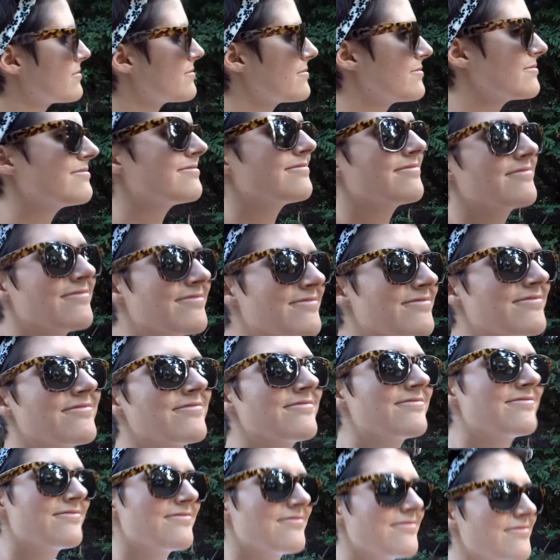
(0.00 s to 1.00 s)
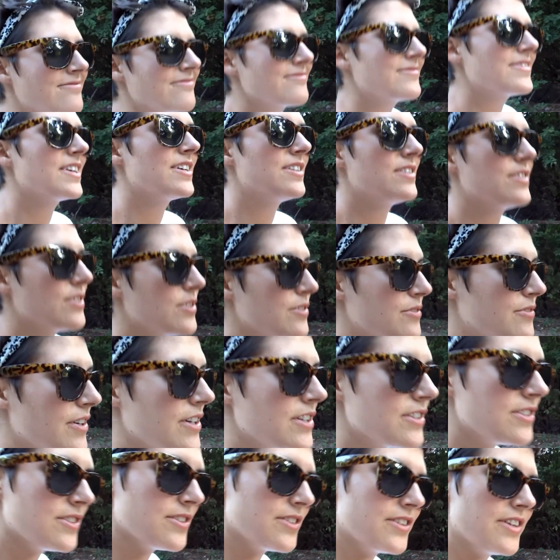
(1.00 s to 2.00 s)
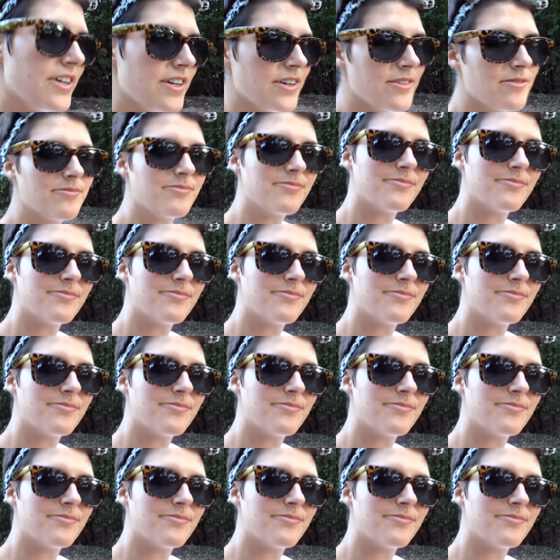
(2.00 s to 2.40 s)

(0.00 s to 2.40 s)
experience going? So far, so good.